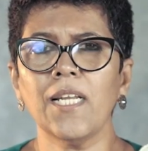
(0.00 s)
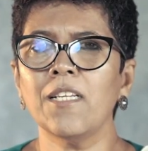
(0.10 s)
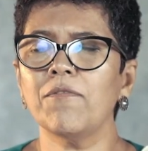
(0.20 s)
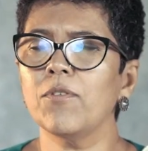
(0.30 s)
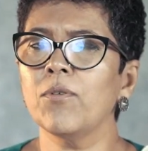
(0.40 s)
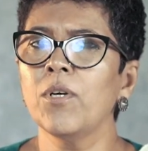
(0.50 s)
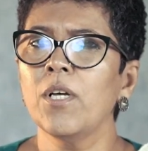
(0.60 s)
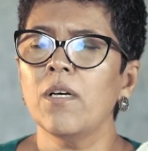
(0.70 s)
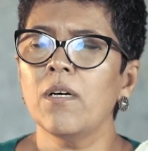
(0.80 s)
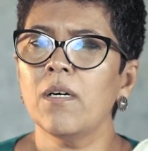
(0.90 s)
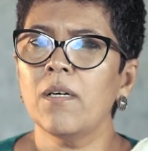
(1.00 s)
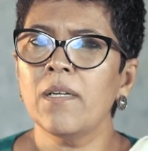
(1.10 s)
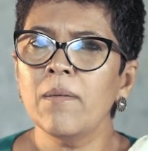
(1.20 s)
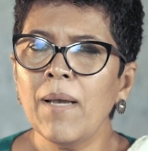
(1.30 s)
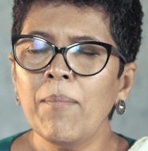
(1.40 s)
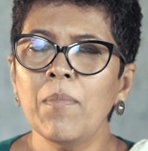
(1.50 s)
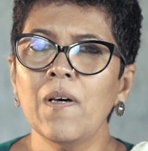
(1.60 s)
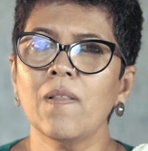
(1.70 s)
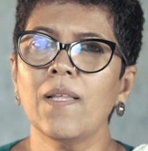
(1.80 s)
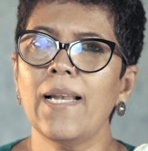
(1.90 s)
And if you remember the